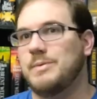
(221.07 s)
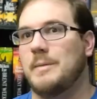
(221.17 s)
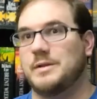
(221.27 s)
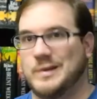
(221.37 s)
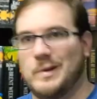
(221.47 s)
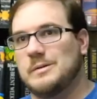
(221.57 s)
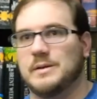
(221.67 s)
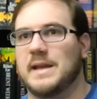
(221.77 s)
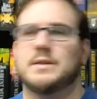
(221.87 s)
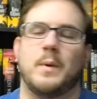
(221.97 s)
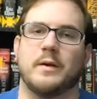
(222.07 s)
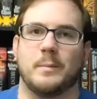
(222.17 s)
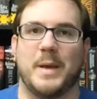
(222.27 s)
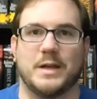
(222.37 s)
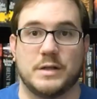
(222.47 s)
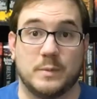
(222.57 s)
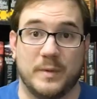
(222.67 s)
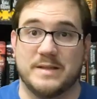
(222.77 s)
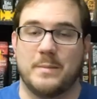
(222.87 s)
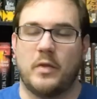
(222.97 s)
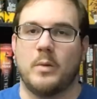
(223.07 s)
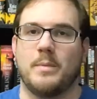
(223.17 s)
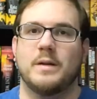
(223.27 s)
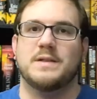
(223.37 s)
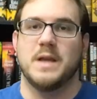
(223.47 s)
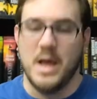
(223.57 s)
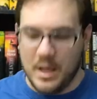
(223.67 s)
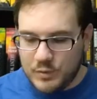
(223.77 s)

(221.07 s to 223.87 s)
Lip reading: probably struggle to get to 100 pages with some other books.